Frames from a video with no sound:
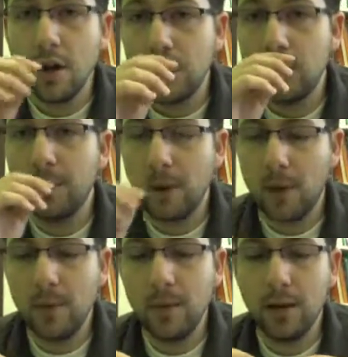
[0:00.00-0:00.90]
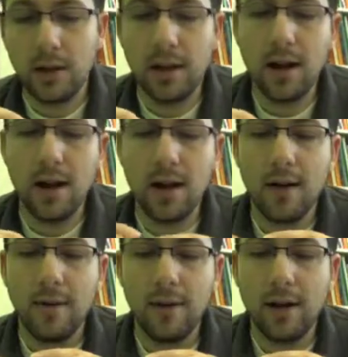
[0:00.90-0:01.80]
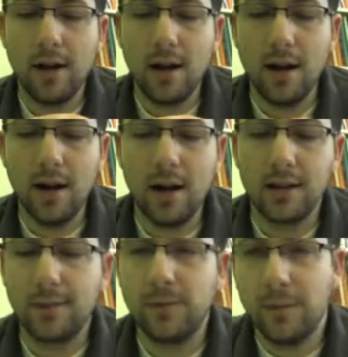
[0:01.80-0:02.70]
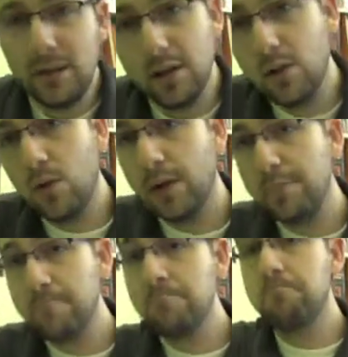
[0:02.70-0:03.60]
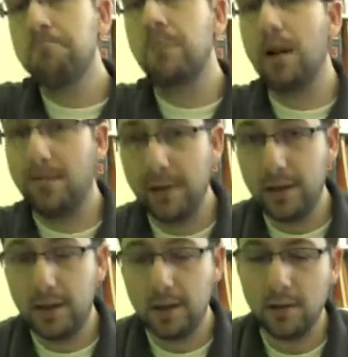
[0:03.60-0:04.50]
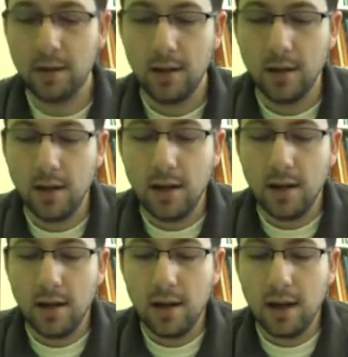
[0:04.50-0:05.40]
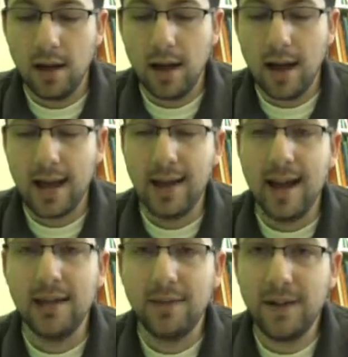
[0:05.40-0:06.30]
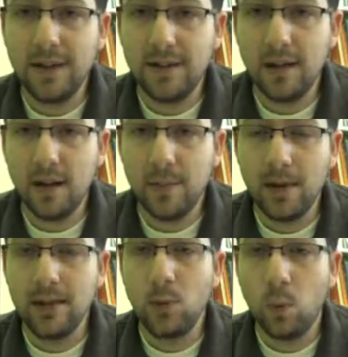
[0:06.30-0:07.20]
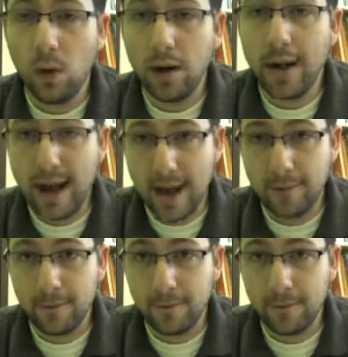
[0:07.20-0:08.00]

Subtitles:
So the probability of us flipping the coin up in the air and heads facing up is 1/2.